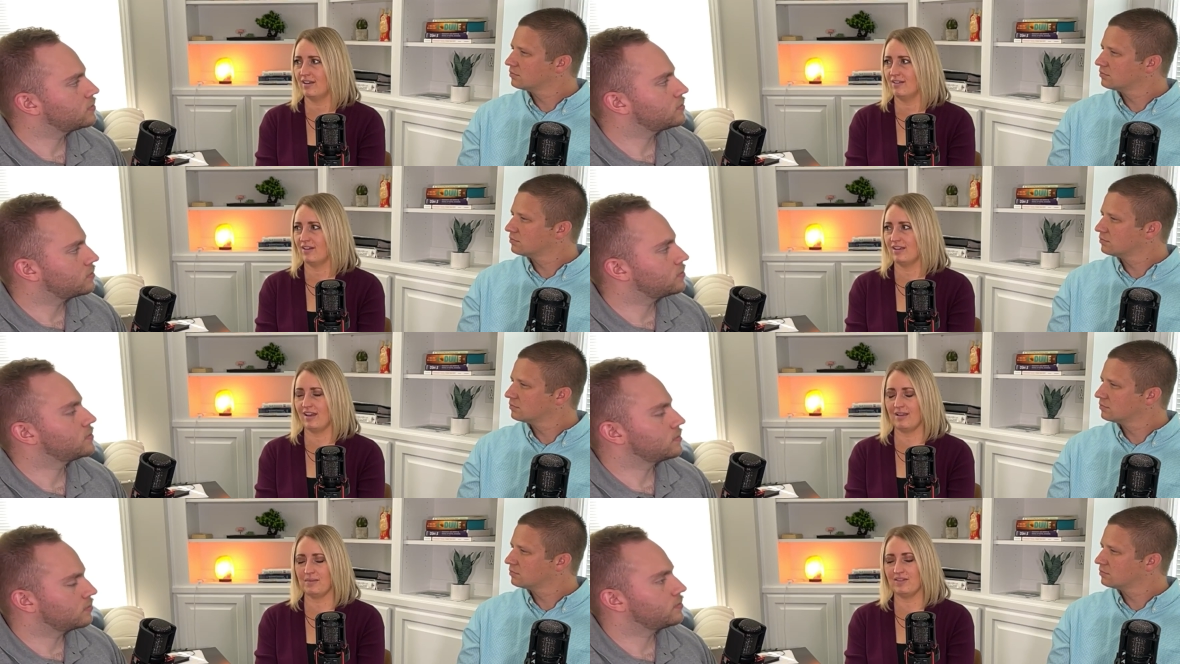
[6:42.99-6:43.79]
Speaker 1: Right?
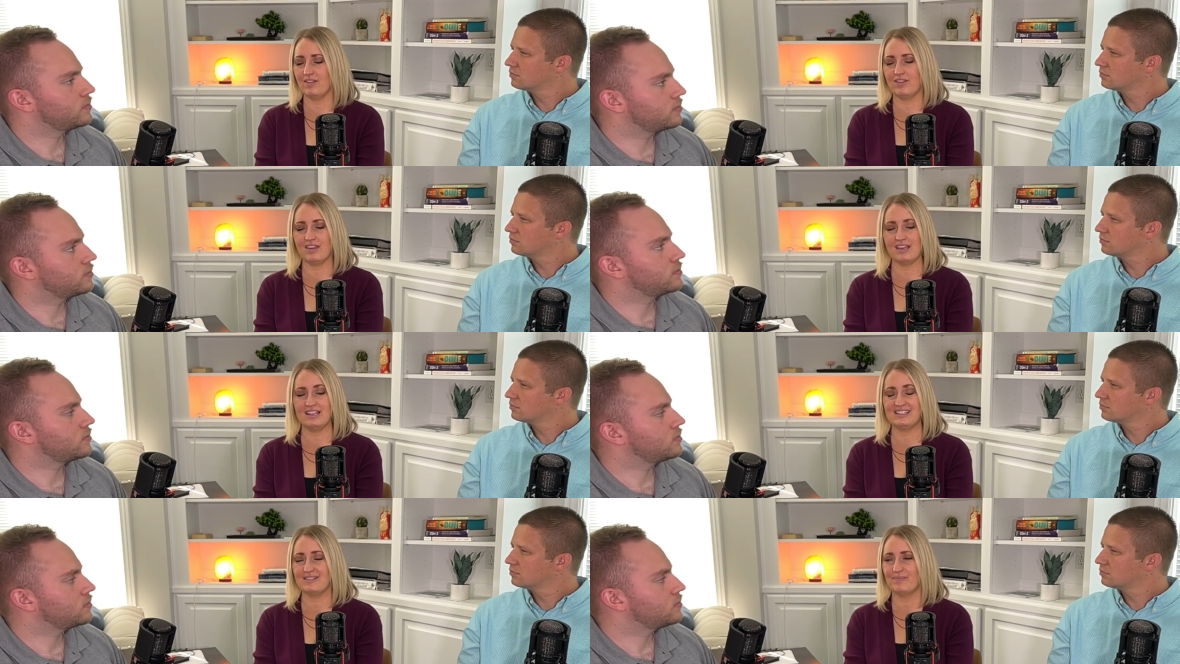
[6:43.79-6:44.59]
I mean, the thing
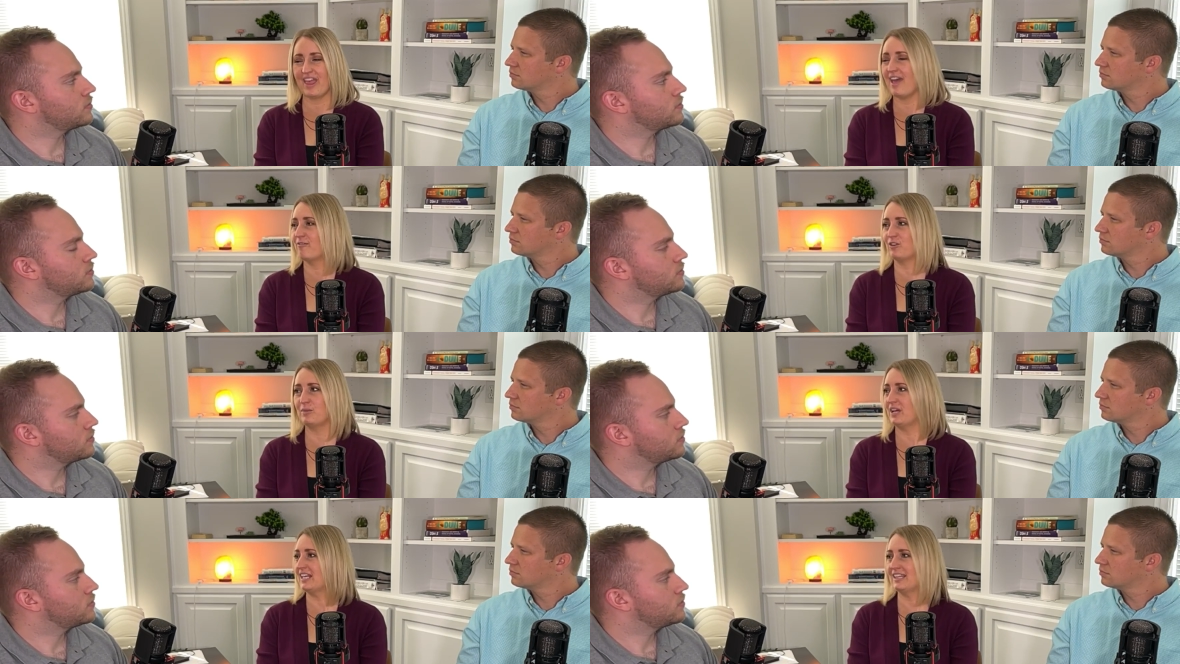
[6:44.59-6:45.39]
is,
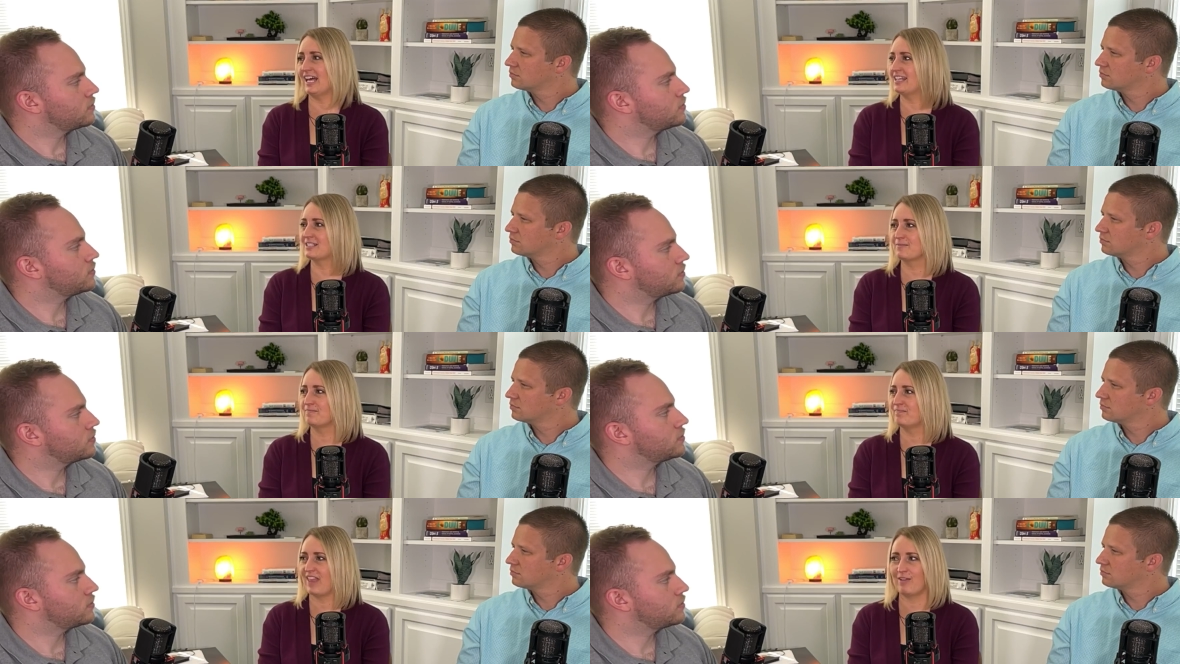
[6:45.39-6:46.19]
everybody lies.
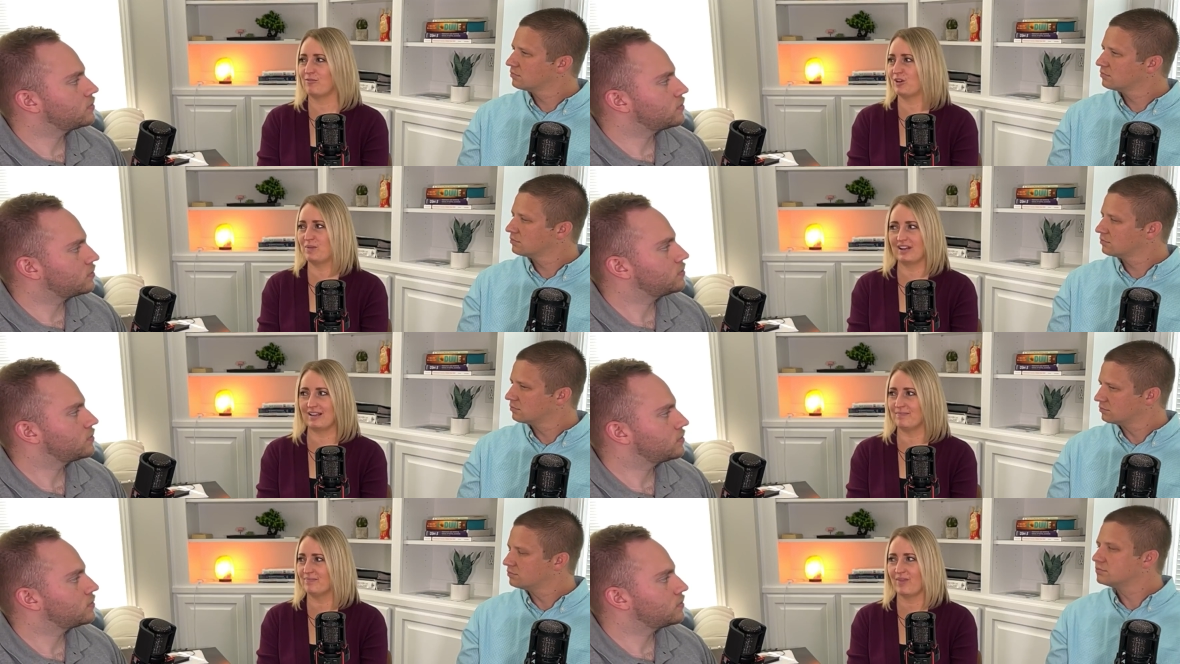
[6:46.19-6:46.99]

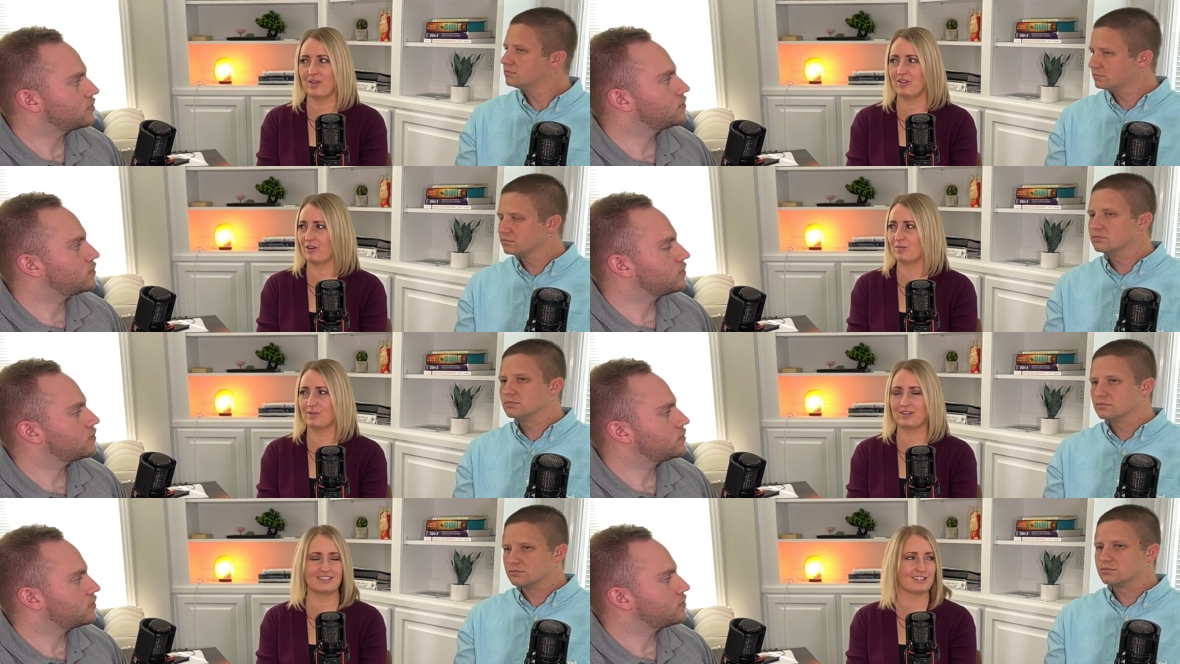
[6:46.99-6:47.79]
Everybody.
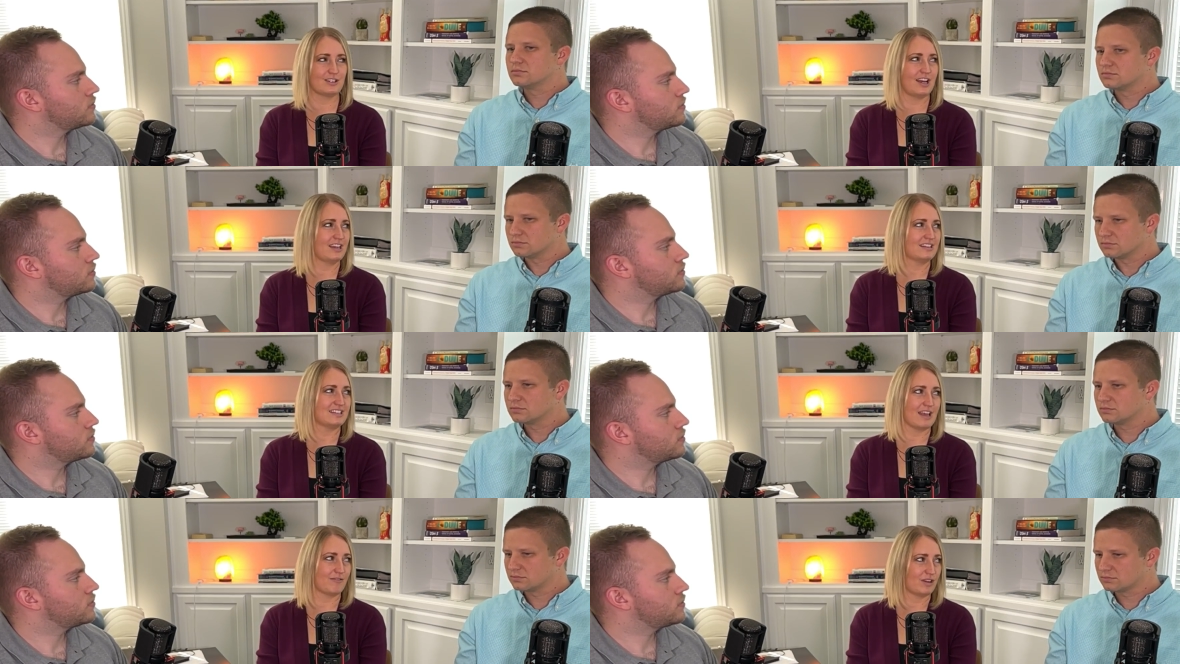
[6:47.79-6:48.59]
Therapists, clients,
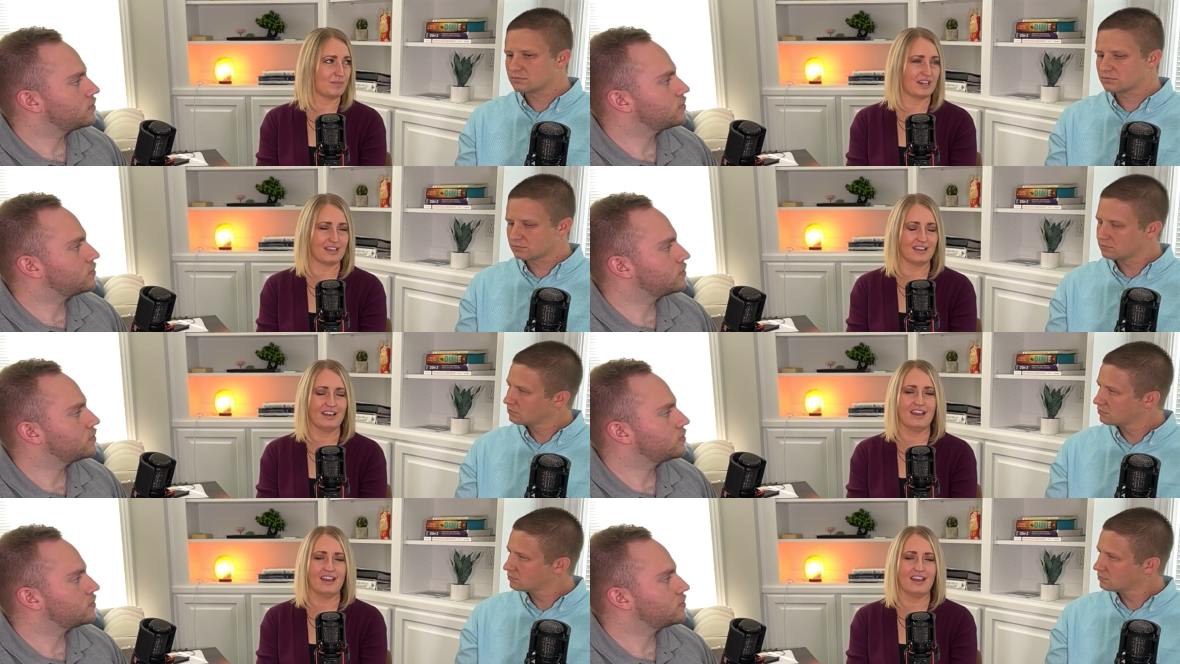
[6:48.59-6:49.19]
everybody.